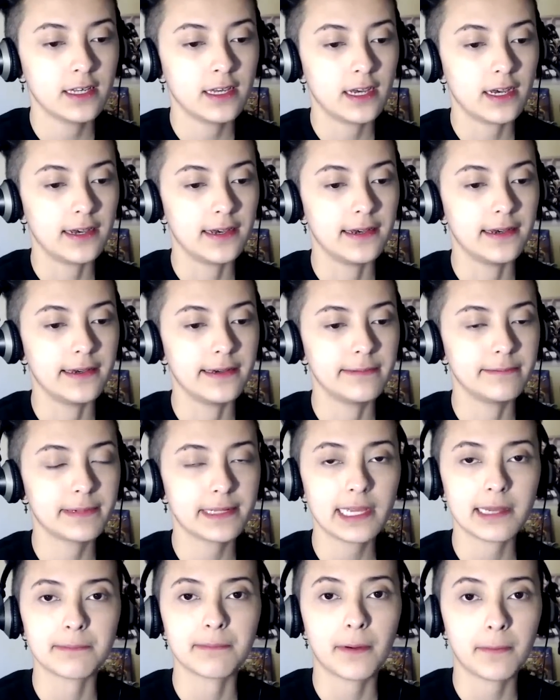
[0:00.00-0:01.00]
But
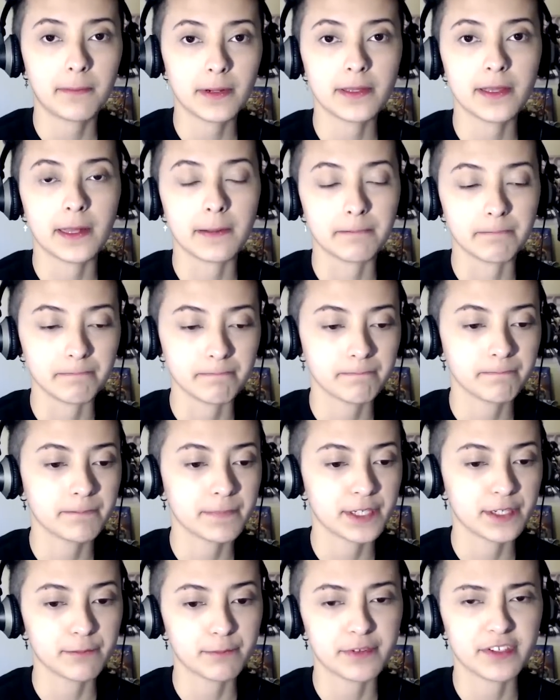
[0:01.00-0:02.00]
yeah, probably them.
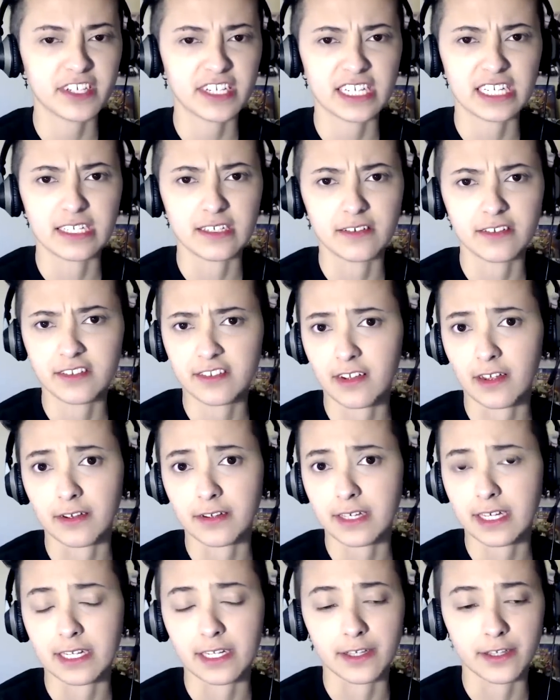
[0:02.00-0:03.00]
I don't particularly
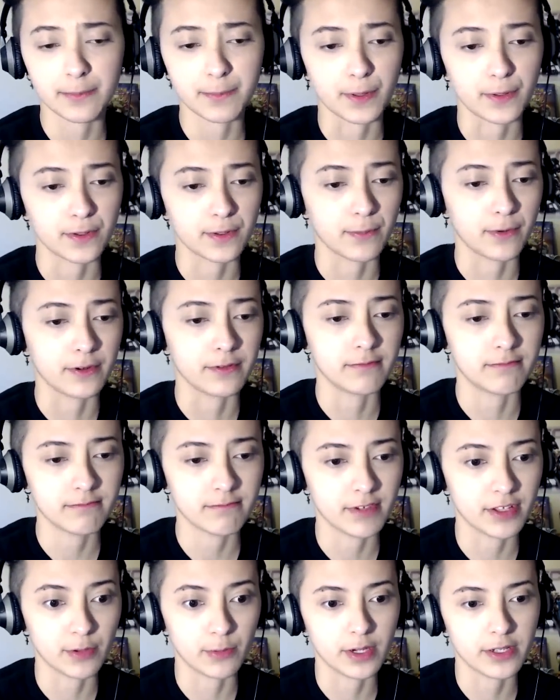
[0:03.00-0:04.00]
dislike any other Pokemon
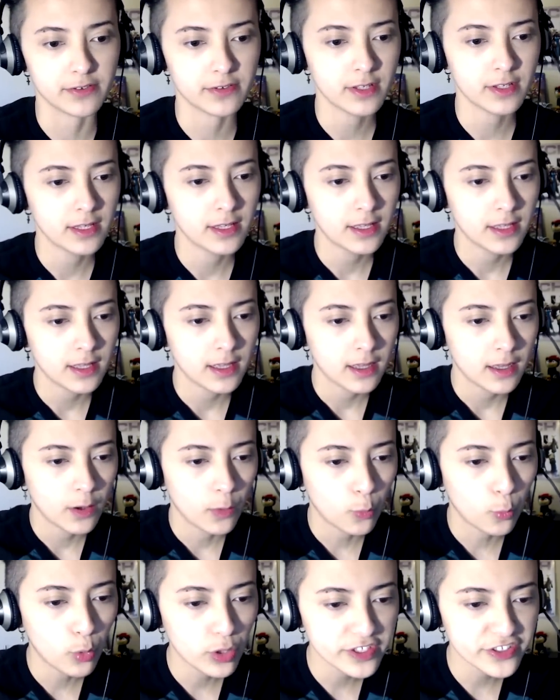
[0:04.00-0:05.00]
otherwise.
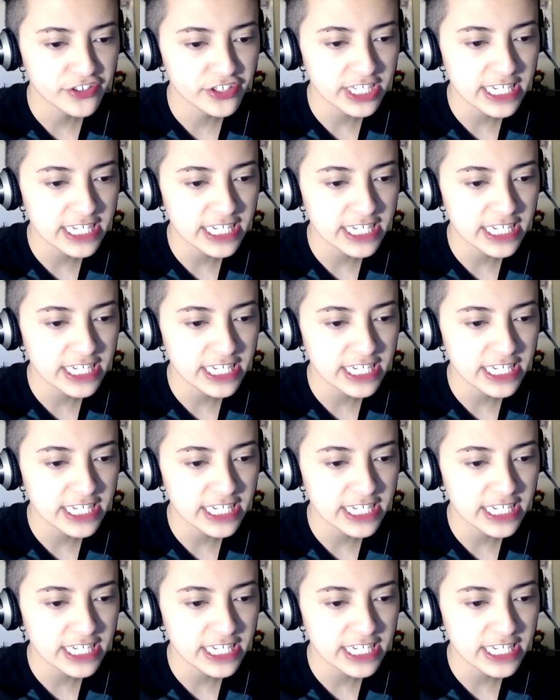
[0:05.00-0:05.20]
Which